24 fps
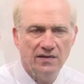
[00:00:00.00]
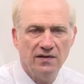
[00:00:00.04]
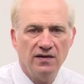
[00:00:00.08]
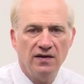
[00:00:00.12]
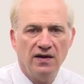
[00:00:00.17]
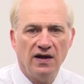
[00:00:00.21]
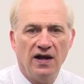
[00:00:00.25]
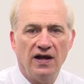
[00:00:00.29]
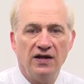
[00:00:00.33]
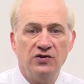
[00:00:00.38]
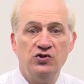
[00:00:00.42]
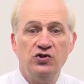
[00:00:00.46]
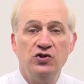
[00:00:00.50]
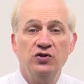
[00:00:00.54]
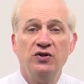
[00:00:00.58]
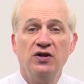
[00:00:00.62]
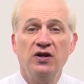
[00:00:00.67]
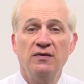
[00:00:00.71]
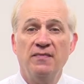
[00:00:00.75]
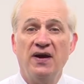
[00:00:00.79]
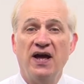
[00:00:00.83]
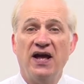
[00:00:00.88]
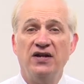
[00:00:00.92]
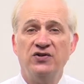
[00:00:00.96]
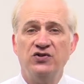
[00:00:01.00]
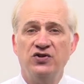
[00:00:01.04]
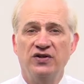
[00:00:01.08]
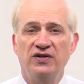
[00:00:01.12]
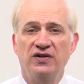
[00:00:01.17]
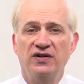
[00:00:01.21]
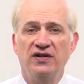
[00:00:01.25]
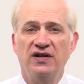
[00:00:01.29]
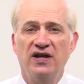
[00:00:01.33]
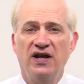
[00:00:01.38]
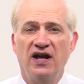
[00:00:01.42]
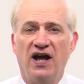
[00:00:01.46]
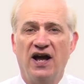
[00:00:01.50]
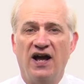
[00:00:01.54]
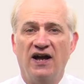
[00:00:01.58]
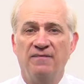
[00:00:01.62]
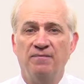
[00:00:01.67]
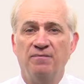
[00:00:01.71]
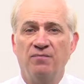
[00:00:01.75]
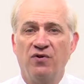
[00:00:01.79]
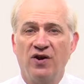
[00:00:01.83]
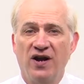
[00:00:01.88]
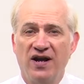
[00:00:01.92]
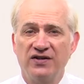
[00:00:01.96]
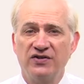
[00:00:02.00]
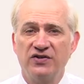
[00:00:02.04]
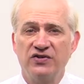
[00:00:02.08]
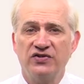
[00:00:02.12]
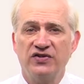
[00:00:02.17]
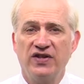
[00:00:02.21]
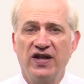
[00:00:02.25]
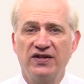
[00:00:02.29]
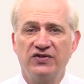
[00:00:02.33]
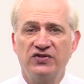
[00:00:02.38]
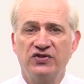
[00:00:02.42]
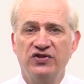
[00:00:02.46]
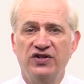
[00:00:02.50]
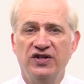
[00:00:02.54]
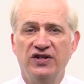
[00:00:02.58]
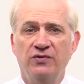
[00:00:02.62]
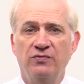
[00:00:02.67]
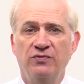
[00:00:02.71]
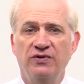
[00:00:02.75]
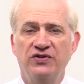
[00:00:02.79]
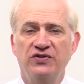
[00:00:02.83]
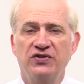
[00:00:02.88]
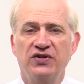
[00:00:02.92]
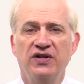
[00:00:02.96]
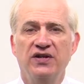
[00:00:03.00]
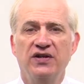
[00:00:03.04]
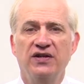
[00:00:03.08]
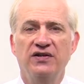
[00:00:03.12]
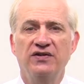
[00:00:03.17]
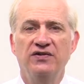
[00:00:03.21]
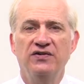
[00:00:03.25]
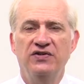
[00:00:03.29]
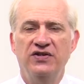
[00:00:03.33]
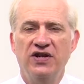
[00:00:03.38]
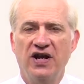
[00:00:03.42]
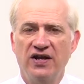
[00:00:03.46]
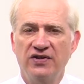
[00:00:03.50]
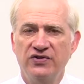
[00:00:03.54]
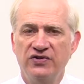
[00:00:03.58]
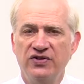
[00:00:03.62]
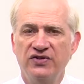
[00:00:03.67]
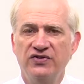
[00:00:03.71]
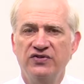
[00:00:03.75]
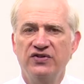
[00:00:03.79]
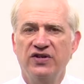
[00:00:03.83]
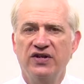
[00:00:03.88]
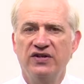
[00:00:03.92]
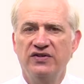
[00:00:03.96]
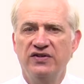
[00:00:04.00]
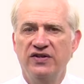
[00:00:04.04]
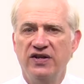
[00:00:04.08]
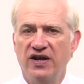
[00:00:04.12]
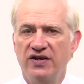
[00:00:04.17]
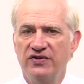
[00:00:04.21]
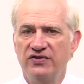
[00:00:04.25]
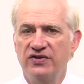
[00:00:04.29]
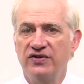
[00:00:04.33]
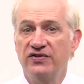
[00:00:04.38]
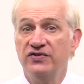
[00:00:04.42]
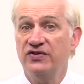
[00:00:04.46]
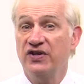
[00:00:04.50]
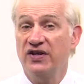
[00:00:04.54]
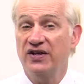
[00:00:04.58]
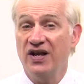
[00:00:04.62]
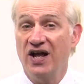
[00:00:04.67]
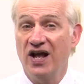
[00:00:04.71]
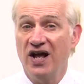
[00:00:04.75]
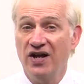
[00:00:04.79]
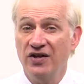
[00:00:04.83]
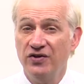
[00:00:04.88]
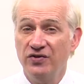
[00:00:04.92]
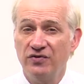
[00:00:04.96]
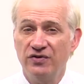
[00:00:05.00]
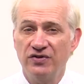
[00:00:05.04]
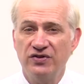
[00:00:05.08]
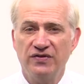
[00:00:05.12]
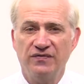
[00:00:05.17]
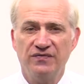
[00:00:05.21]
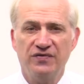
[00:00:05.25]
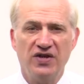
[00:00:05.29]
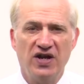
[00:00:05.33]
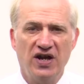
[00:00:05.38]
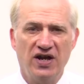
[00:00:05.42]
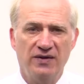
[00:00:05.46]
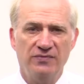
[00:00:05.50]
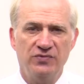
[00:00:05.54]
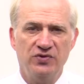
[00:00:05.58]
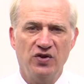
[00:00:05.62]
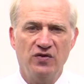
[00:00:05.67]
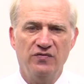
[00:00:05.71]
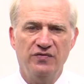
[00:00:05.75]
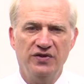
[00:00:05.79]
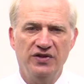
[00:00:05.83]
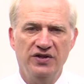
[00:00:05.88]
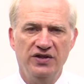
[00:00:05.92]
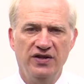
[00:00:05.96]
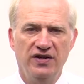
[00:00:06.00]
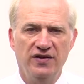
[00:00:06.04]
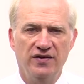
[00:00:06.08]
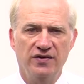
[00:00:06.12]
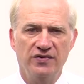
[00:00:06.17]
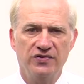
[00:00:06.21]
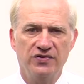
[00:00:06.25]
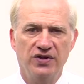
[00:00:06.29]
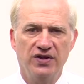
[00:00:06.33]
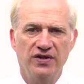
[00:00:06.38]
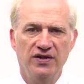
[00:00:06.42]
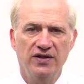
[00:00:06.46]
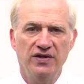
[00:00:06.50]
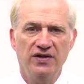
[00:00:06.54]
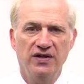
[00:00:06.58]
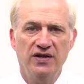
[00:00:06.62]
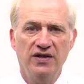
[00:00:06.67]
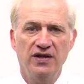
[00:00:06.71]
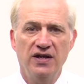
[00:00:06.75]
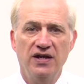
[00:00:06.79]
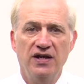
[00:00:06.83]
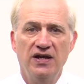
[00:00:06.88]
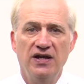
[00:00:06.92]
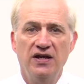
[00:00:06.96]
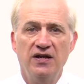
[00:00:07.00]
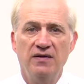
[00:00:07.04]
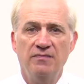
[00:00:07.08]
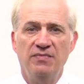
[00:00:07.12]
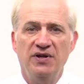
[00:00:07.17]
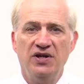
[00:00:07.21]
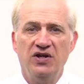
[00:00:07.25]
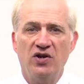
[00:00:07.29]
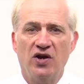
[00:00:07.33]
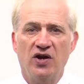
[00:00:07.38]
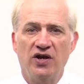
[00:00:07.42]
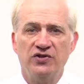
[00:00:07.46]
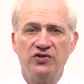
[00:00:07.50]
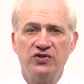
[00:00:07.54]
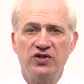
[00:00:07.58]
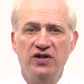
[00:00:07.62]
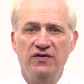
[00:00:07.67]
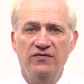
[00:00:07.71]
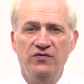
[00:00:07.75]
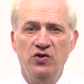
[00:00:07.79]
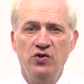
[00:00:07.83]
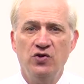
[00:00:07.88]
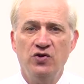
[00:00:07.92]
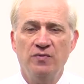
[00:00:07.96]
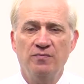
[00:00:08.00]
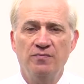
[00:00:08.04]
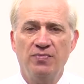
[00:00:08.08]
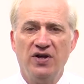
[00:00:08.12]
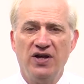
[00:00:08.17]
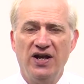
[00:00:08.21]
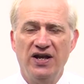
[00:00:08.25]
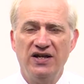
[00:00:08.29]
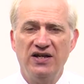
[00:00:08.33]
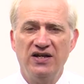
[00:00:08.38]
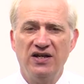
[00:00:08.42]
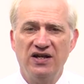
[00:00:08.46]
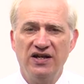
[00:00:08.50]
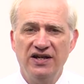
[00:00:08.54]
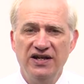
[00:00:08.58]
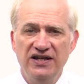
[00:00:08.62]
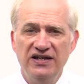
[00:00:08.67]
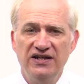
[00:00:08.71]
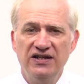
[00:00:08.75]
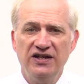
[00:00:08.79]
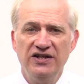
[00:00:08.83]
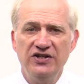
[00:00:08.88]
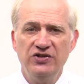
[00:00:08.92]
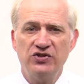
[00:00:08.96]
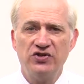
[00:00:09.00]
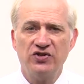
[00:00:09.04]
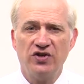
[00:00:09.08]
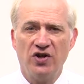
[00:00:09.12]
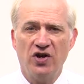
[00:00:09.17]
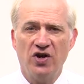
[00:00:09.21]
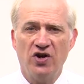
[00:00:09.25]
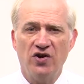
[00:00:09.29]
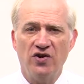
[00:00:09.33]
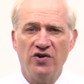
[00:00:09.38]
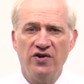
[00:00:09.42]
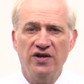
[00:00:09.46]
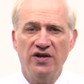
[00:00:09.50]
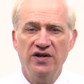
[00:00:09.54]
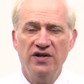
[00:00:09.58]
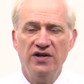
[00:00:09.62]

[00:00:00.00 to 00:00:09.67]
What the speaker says: As you can imagine, I practiced that sequence dozens and dozens and hundreds of times over the years. Because if you can play cleanly slurred,